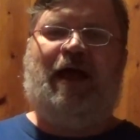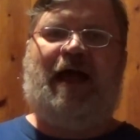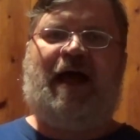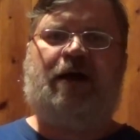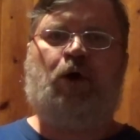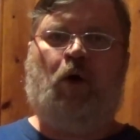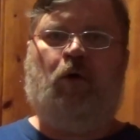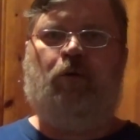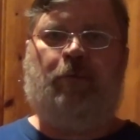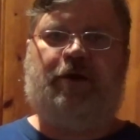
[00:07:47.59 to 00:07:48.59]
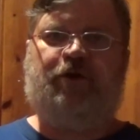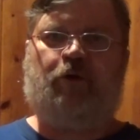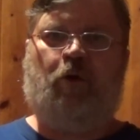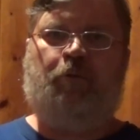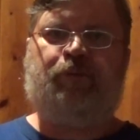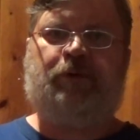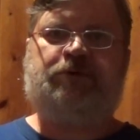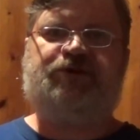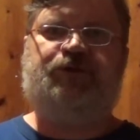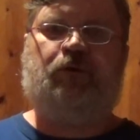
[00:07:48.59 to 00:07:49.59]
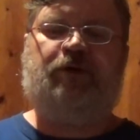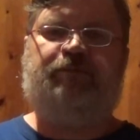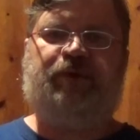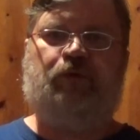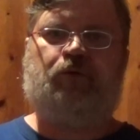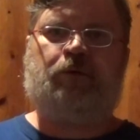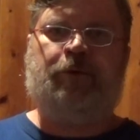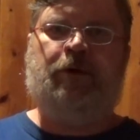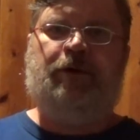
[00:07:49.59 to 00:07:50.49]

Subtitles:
at home on your own personal computer,